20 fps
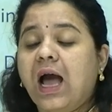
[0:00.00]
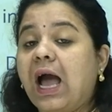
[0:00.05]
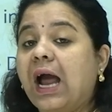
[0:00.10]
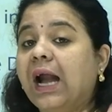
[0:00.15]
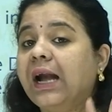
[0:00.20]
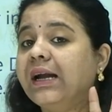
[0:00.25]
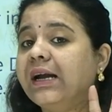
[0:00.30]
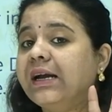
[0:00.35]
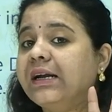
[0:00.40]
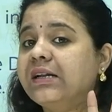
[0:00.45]

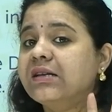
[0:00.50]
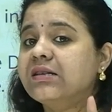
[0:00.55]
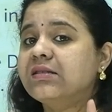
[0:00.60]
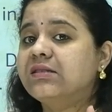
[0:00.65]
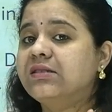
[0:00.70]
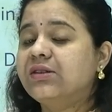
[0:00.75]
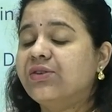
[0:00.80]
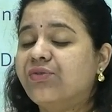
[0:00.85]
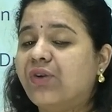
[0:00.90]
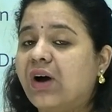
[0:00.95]
and it
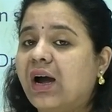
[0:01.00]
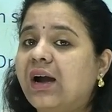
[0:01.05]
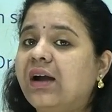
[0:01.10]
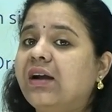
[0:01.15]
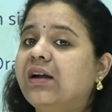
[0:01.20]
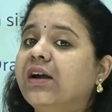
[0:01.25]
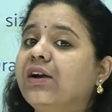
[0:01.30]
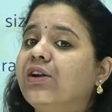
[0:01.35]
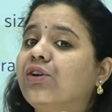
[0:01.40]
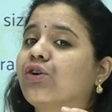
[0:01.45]
is
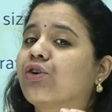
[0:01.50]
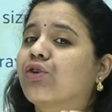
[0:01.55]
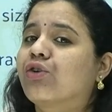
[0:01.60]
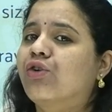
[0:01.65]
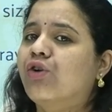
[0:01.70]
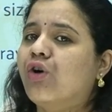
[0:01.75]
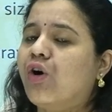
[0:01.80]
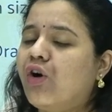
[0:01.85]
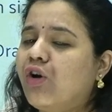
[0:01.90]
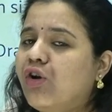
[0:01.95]
divided
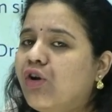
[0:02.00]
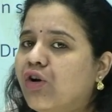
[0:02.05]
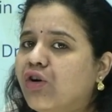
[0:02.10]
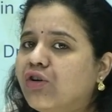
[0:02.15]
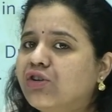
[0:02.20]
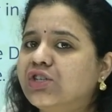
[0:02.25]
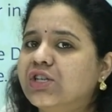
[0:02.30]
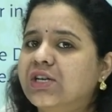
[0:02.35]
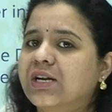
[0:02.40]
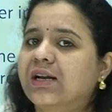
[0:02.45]

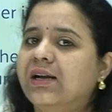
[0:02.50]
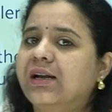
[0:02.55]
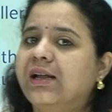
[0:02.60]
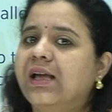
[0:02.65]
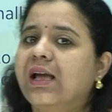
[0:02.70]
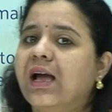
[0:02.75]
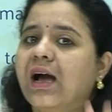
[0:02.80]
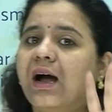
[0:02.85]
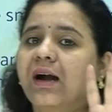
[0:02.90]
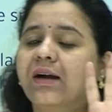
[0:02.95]

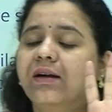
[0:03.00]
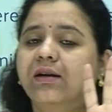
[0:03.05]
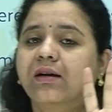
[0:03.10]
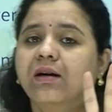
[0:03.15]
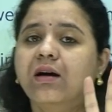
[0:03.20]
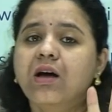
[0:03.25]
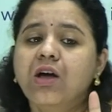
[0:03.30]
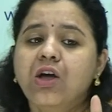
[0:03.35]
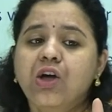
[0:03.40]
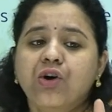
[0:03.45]
chronologically
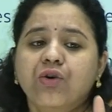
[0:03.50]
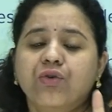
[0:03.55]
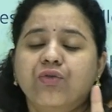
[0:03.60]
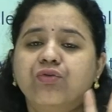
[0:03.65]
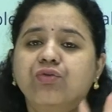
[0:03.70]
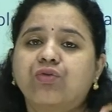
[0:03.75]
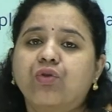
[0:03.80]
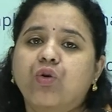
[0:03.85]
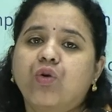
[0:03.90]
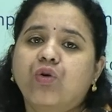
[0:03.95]
under
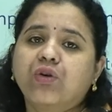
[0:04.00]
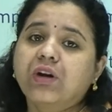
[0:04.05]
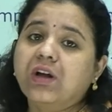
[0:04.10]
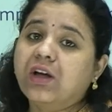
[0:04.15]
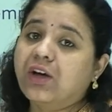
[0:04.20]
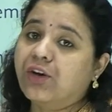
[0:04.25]
four